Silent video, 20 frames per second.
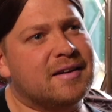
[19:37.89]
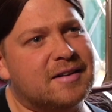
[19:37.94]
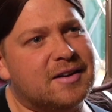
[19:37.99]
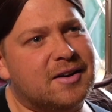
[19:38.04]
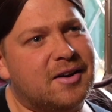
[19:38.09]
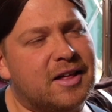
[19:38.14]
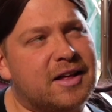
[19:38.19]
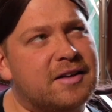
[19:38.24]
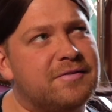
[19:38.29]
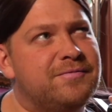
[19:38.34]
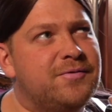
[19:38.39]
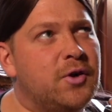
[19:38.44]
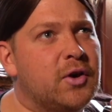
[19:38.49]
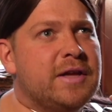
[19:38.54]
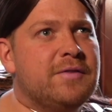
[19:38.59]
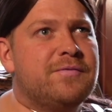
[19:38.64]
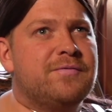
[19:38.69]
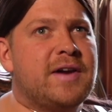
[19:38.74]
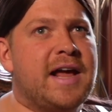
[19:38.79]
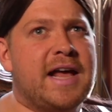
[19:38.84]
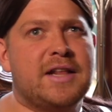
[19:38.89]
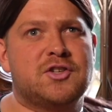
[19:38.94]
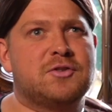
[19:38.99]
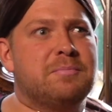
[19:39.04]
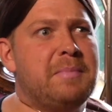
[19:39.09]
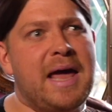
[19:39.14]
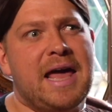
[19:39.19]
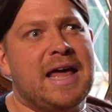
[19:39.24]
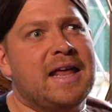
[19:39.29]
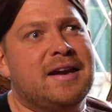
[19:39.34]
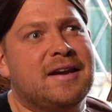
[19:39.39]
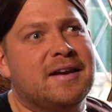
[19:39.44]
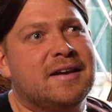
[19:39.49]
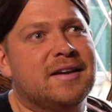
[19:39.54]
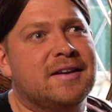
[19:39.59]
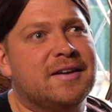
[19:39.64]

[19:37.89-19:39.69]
like a fully fledged man,